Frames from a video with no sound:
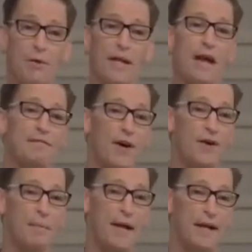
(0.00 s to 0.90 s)
going to have
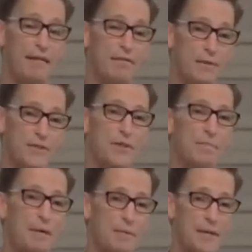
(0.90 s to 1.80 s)
talk back afterwards, so
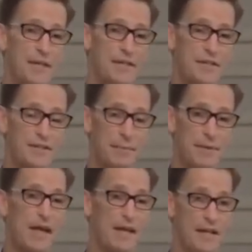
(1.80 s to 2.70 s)
maybe we can get to some of
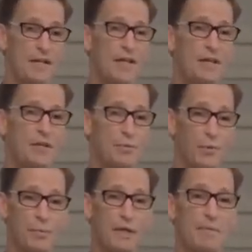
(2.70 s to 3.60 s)
that, and
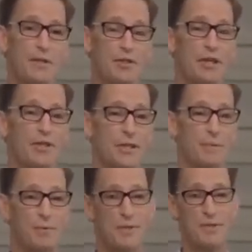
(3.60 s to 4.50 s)
we'll be able to share some of
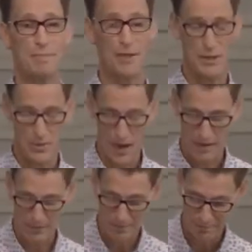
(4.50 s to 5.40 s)
the wisdom that you
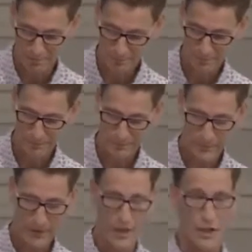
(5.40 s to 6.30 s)
have.
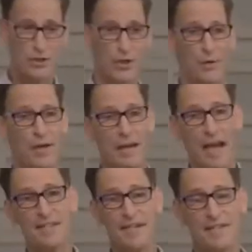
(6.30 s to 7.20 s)
So,
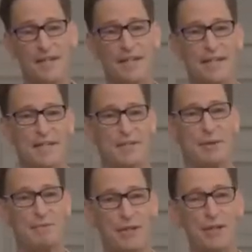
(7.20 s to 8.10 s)
as I dug into the
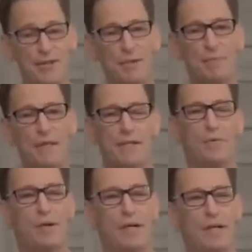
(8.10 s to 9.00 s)
scripture, here's some things I
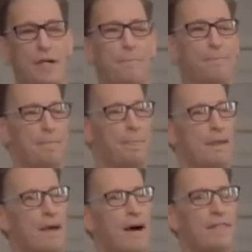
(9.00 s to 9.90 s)
wanted to know.
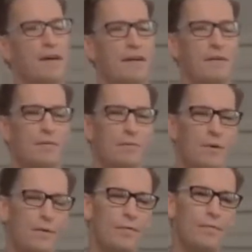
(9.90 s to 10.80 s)
I thought,
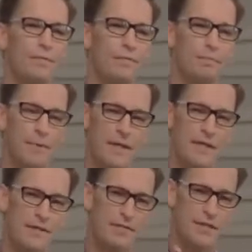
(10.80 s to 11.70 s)
well,
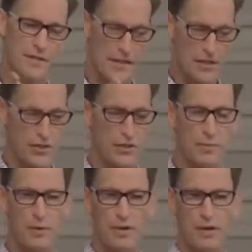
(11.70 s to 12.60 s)
because of this
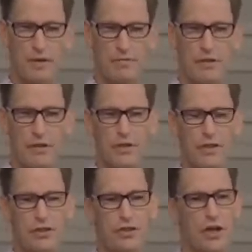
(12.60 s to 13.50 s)
issue of
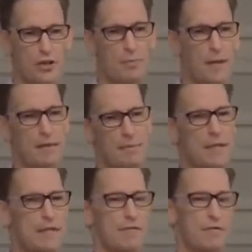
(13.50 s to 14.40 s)
good judgment
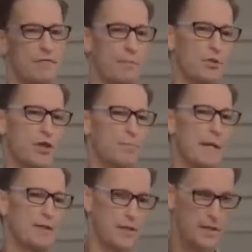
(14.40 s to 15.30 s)
being different from
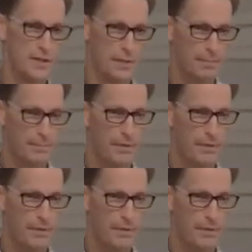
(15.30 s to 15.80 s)
judgmentalism,